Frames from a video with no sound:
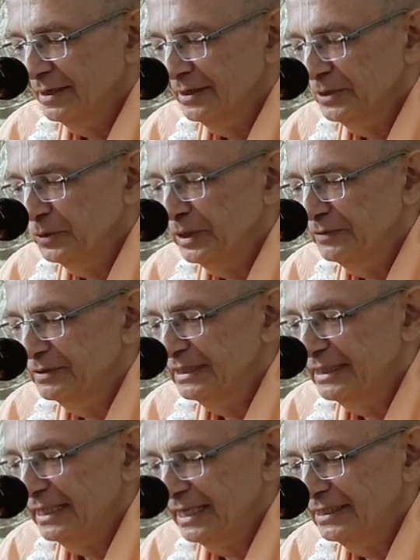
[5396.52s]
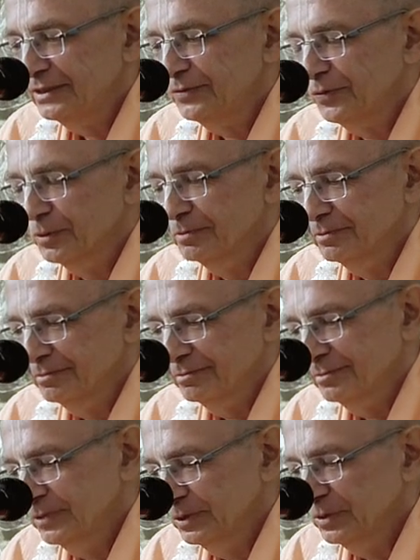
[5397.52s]
you have the taste
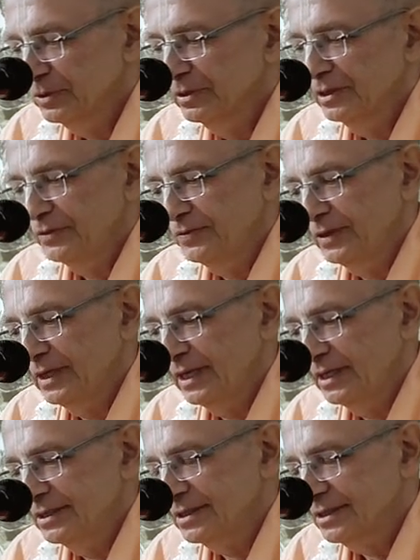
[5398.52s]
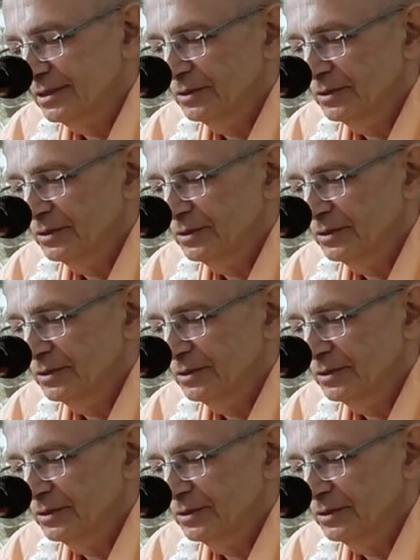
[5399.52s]
from, you know, glorification,